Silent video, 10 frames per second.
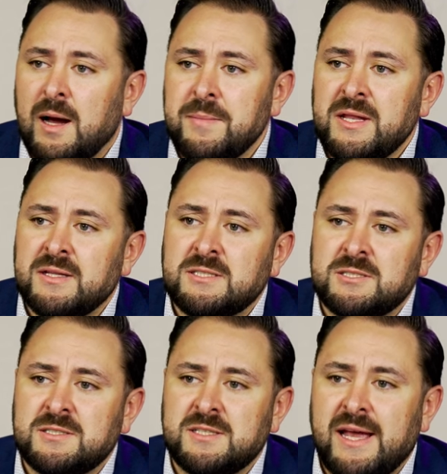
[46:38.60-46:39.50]
I mean, this
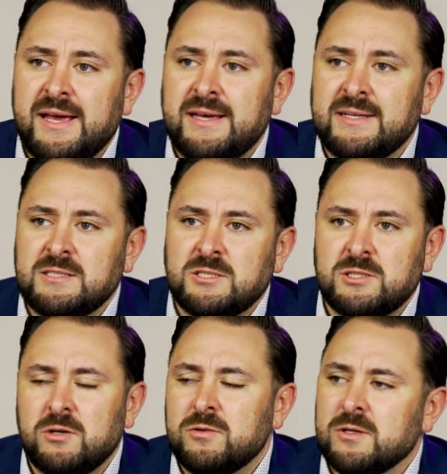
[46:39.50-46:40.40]
state is
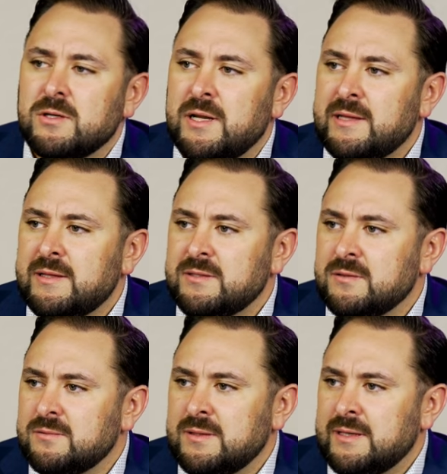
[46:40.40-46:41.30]
so good at
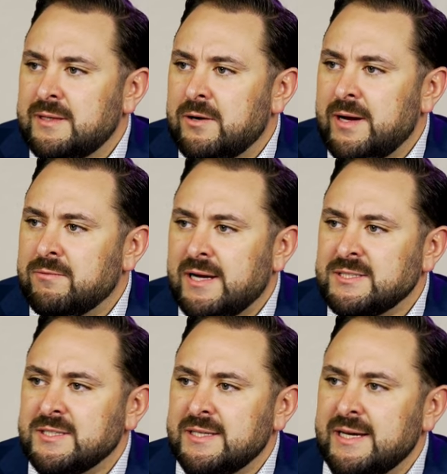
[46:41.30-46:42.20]
the you know at
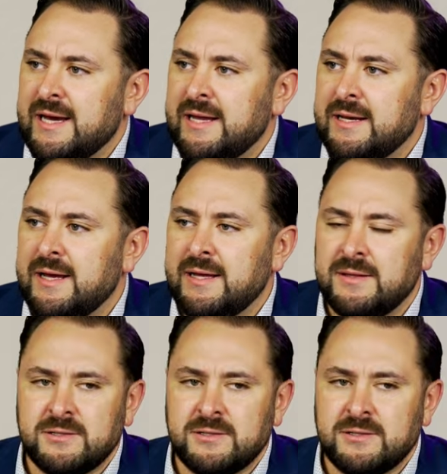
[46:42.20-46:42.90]
wrestling, yeah. and and